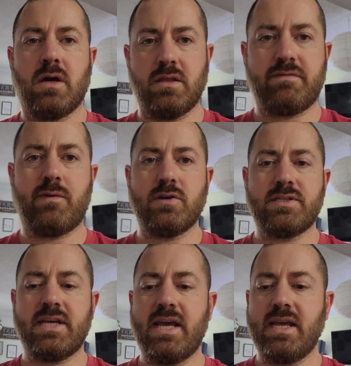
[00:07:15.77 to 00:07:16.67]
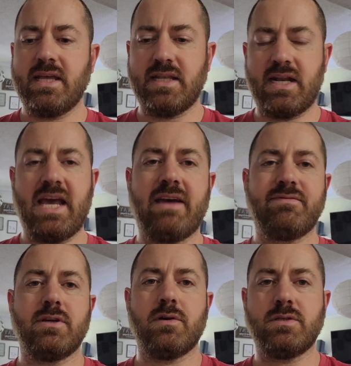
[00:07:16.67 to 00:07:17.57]
on the first day and then a
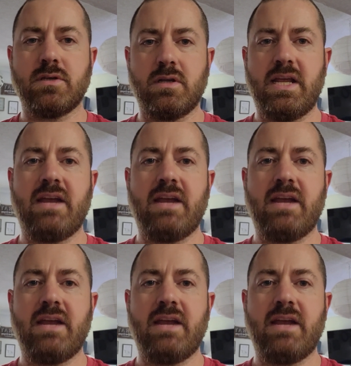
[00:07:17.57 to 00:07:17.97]
half dose on